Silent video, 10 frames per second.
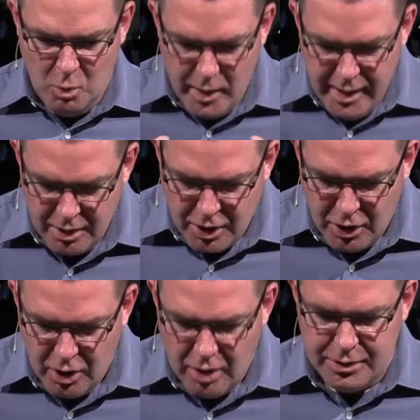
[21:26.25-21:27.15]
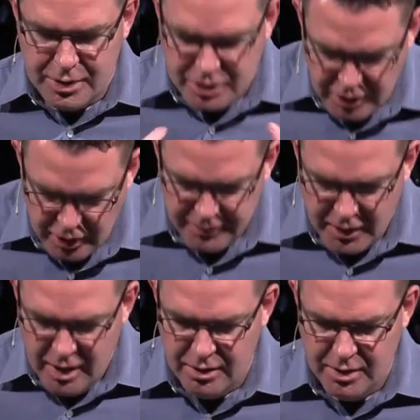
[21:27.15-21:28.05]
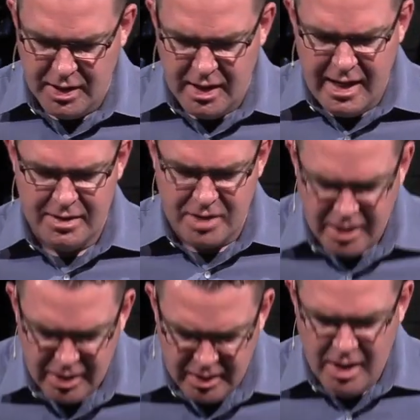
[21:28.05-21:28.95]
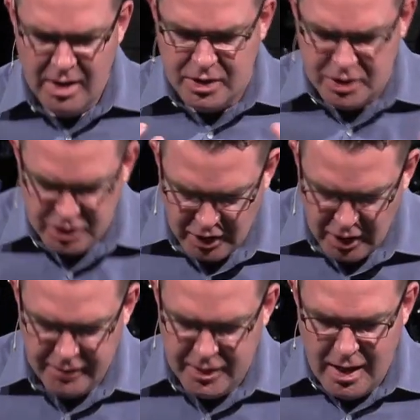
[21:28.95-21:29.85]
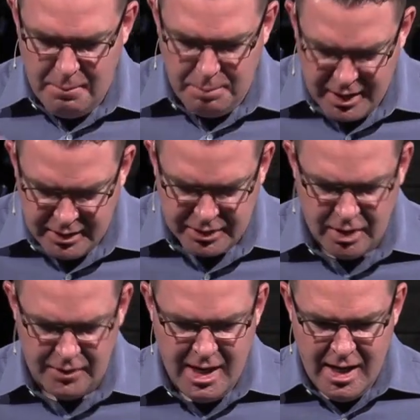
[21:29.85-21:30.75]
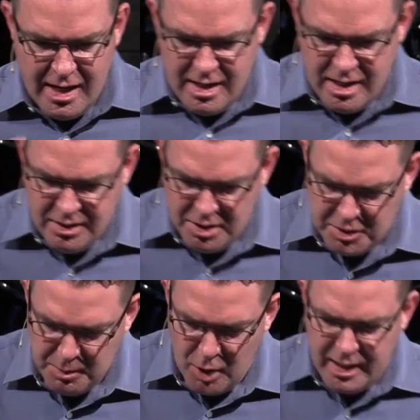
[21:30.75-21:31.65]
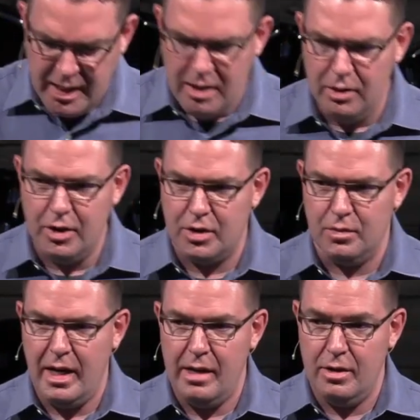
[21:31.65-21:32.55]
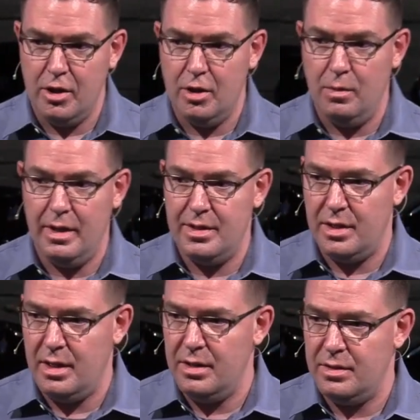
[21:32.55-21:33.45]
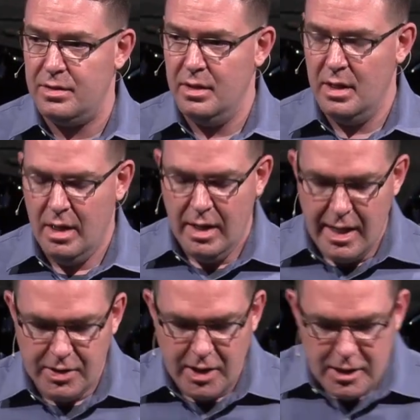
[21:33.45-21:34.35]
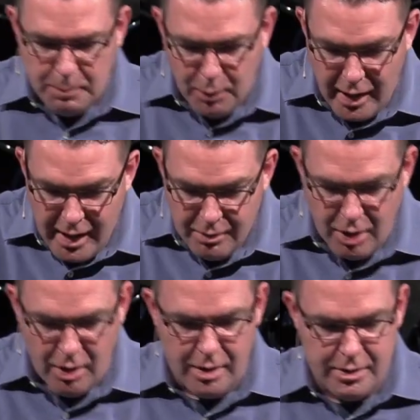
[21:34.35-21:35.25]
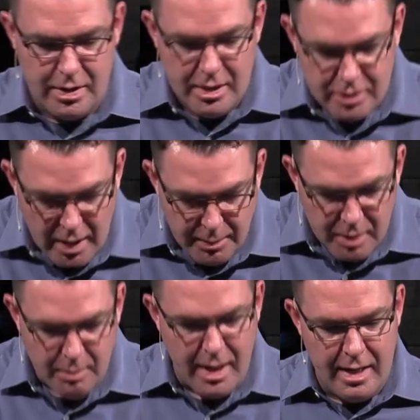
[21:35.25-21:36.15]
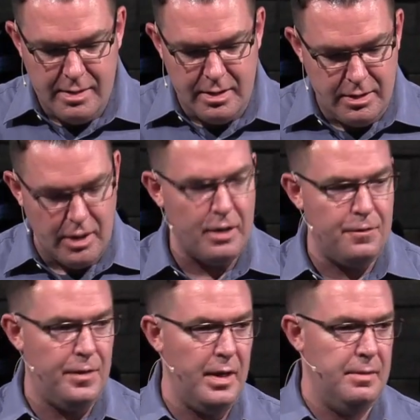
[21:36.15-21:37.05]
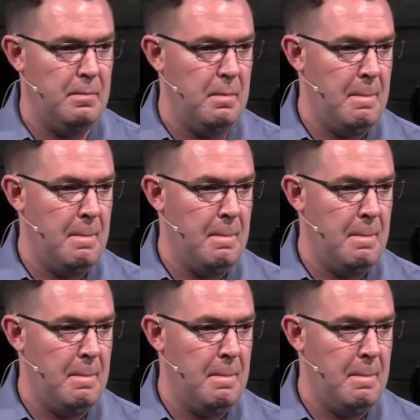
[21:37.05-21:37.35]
we are called to serve others, and he is here to serve and not be served. And in this moment, he looks around, and you know what he sees? He sees proud hearts, stubborn minds, and dirty feet.